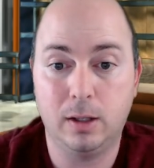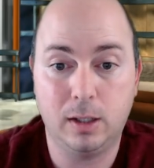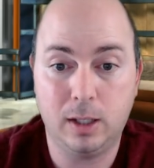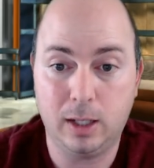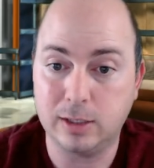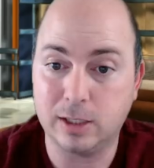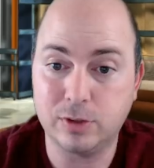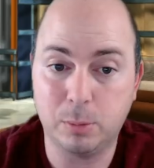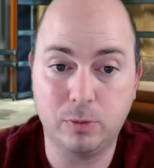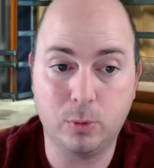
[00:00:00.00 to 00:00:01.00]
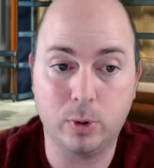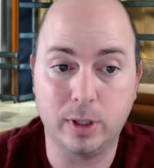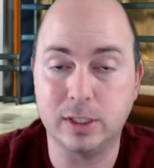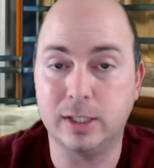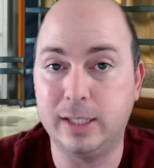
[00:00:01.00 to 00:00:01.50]
And as I've said before, it's
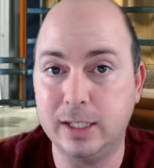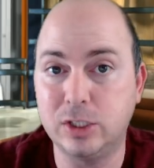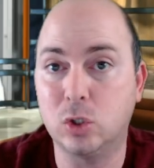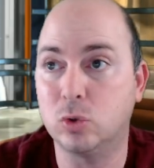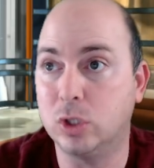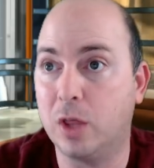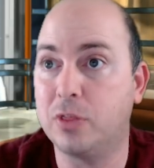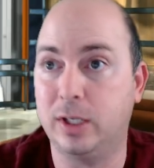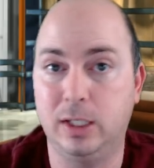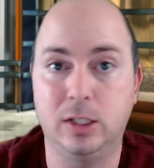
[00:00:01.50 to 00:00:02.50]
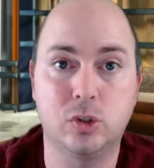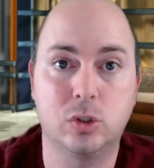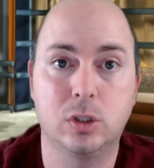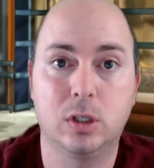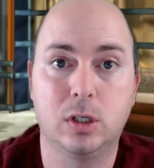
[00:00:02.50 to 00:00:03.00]
a digital nothingness,
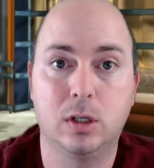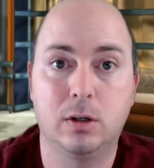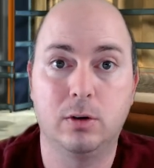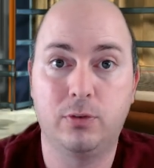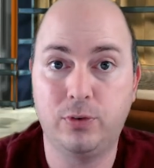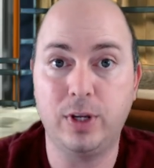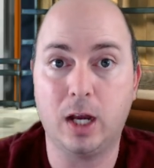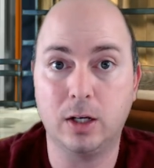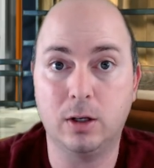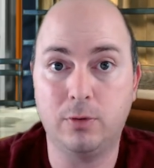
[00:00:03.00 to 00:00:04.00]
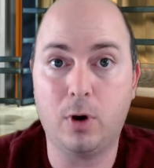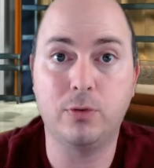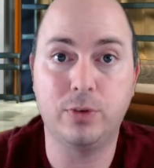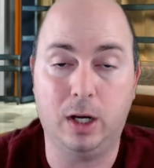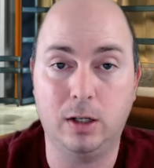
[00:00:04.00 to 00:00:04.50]
fiat of all
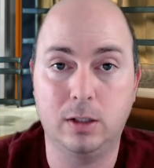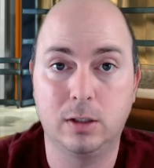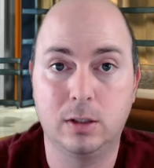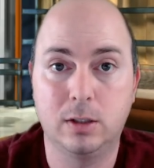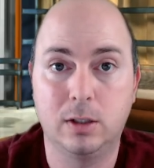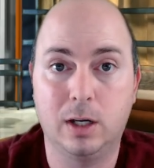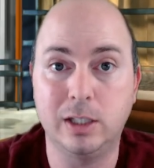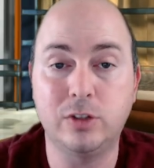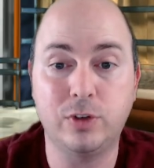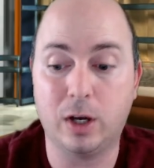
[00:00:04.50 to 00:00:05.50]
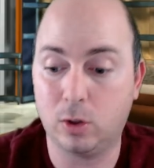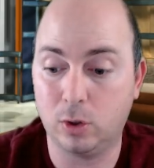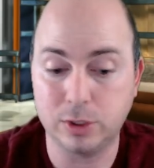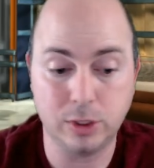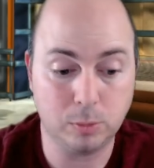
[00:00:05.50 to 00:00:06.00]
fiat. At least fiat
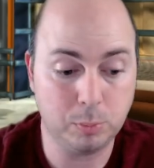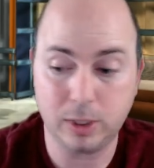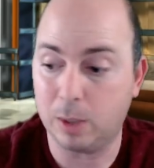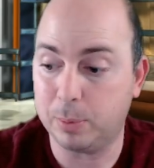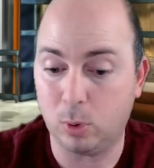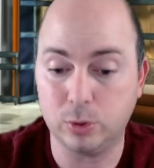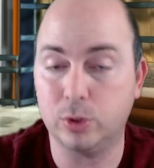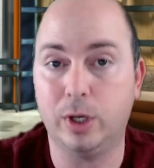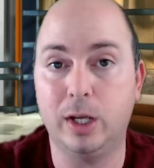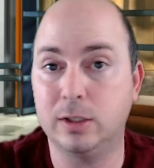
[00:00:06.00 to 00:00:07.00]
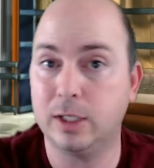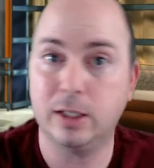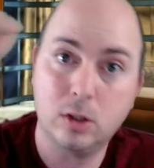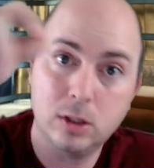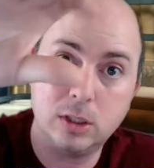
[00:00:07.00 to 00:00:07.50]
currency you can pick up and hold in your hand and say, hey,
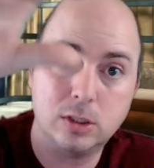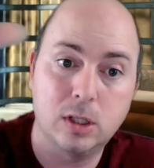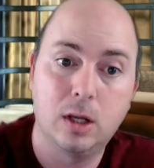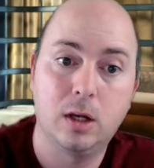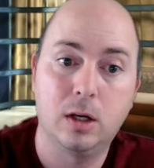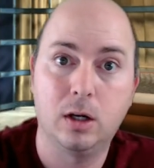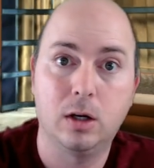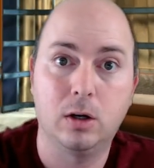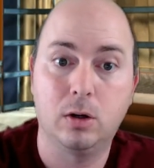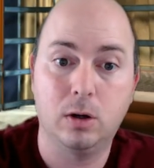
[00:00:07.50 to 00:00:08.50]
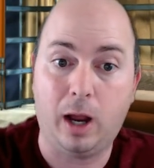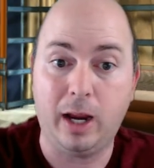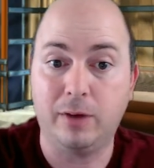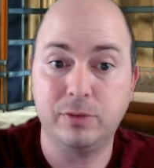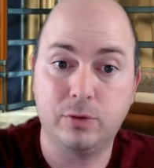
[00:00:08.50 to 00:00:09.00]
look at this. I
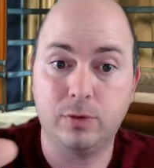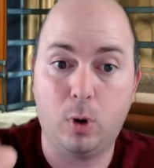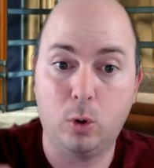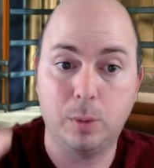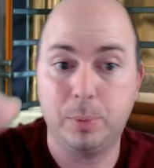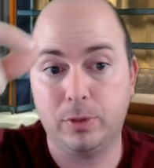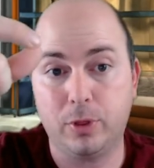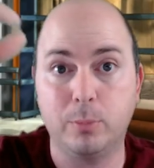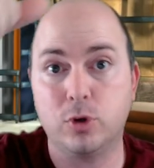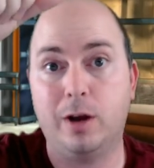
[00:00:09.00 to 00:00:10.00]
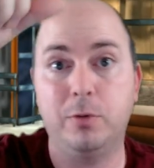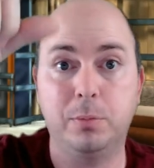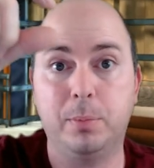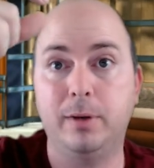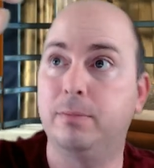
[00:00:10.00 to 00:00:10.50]
have to hold up a thumb drive with
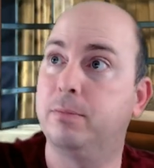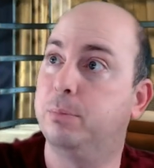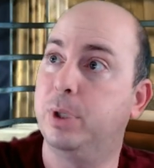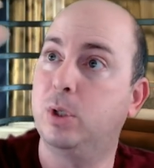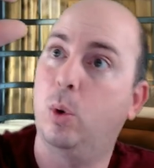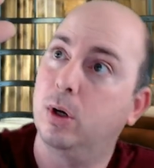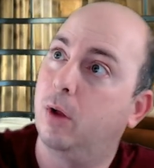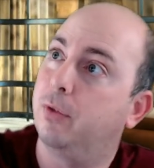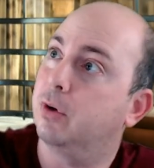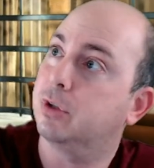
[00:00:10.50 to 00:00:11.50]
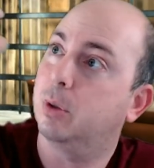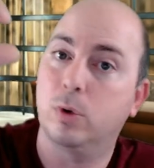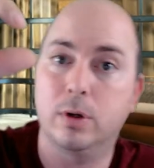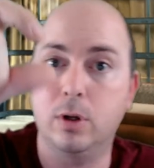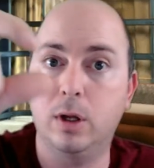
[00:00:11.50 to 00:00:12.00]
my Bitcoin on there somewhere.
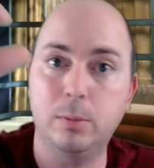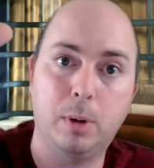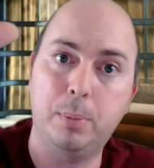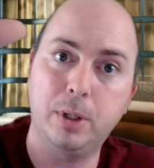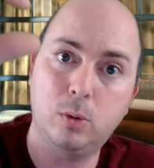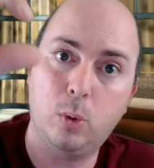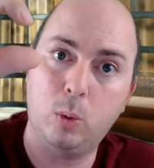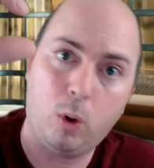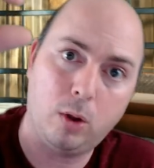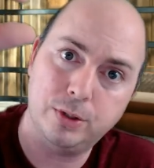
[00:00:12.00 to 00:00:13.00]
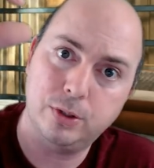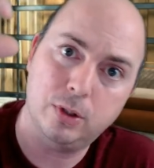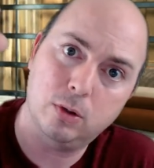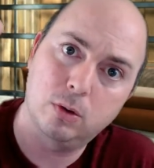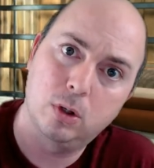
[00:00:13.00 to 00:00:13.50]
Hey, my Bitcoin wallet's in
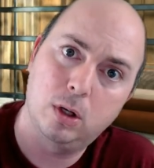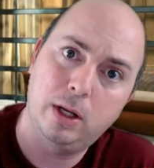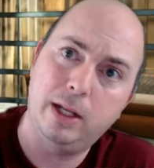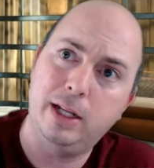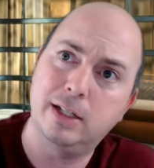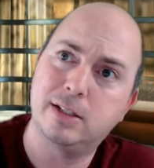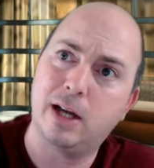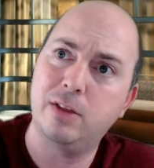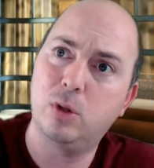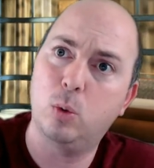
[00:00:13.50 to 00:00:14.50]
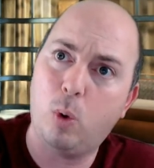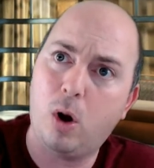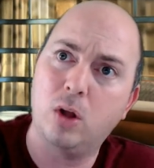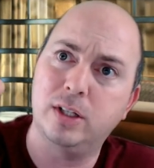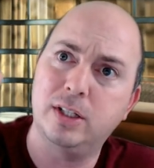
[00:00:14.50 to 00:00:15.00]
here. And inside the
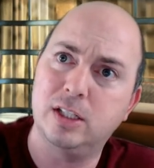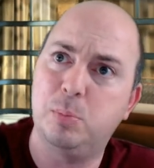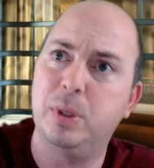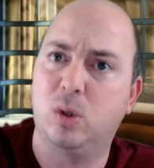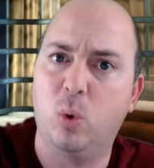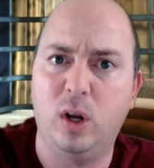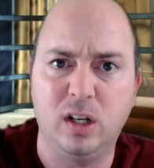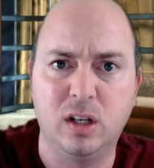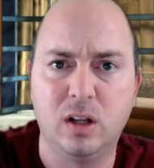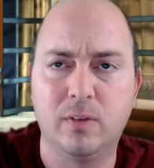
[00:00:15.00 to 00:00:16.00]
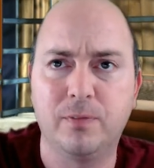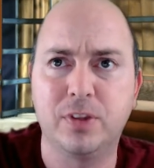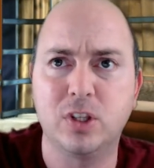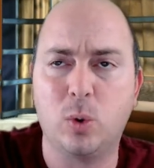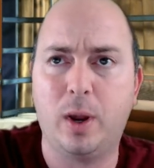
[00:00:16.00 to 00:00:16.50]
wallet is Bitcoin.
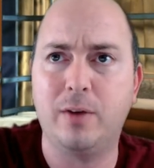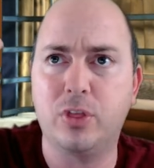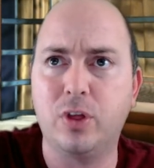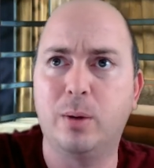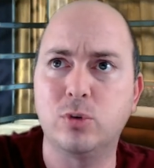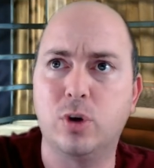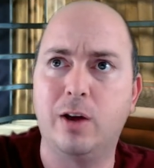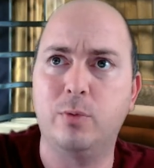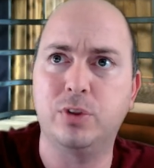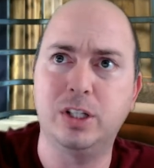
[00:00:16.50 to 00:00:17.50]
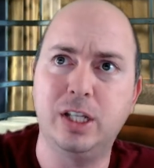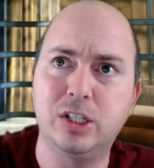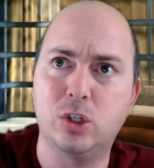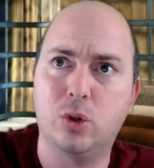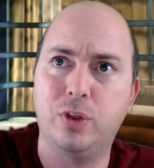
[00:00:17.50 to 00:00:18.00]
So I have a thumb drive with a
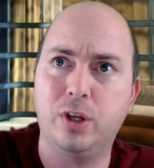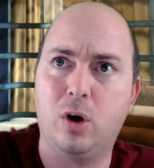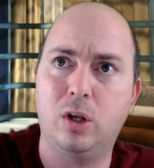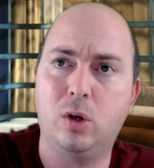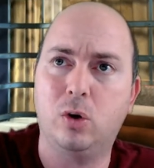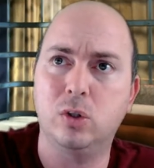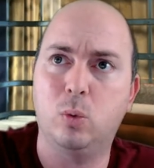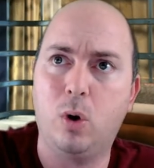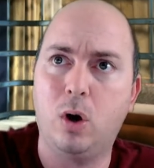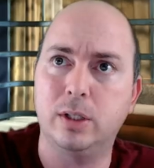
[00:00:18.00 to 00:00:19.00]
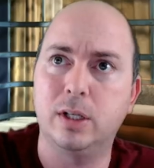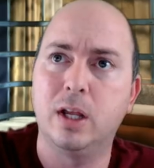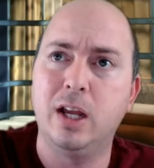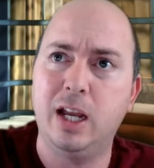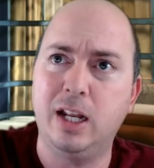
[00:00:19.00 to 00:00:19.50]
digital thing on it called a wallet.
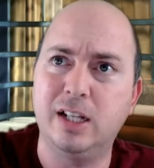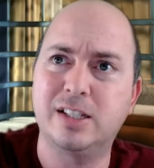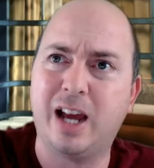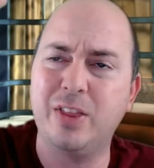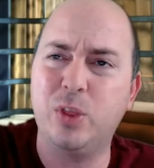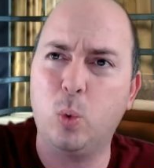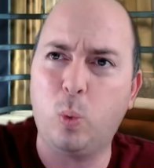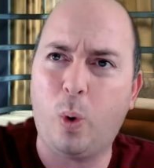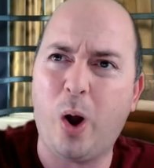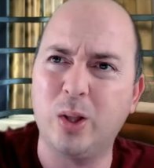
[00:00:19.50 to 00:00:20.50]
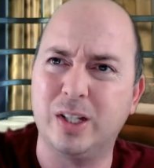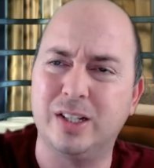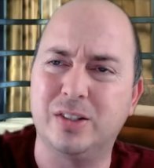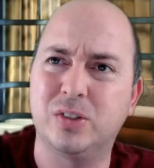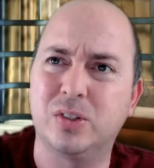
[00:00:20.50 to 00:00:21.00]
And inside the
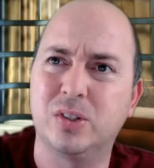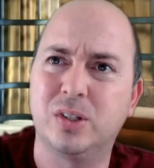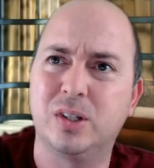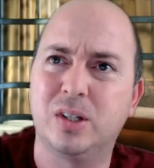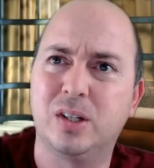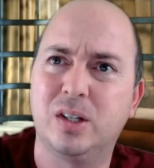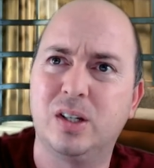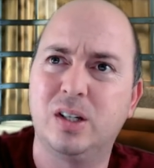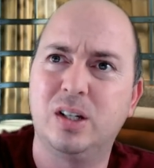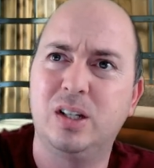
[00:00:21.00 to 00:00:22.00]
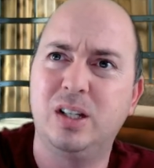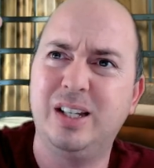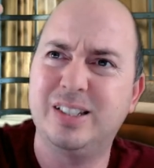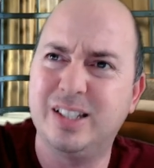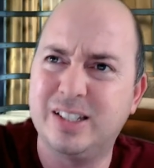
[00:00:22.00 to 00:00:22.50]
wallet
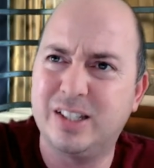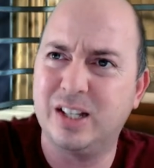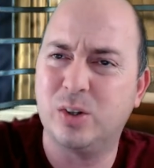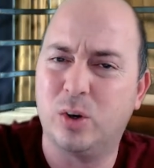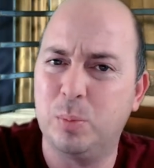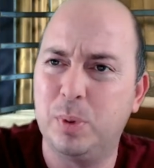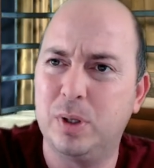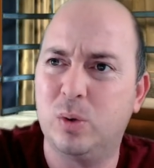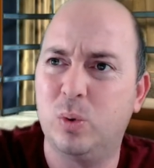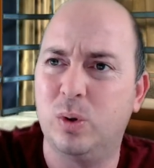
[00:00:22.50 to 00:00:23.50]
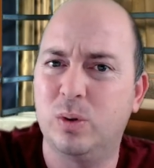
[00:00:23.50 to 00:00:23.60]
is these things called the Bitcoin.